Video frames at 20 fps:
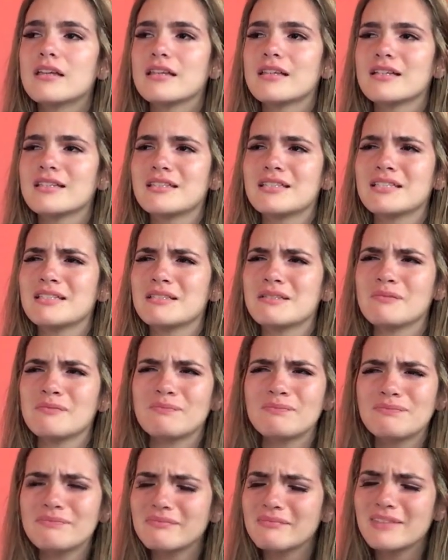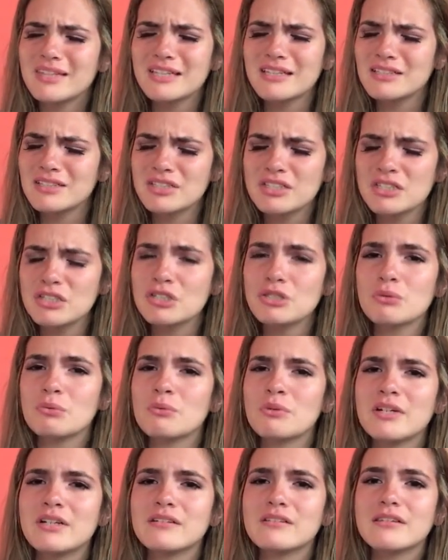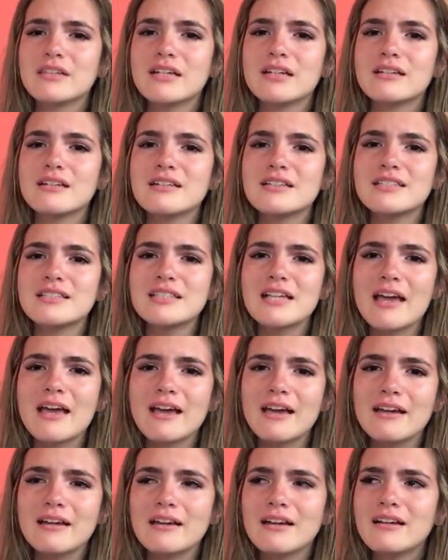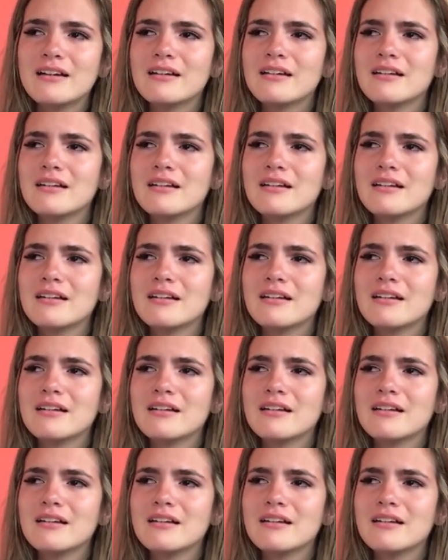That's such a weird thing to say,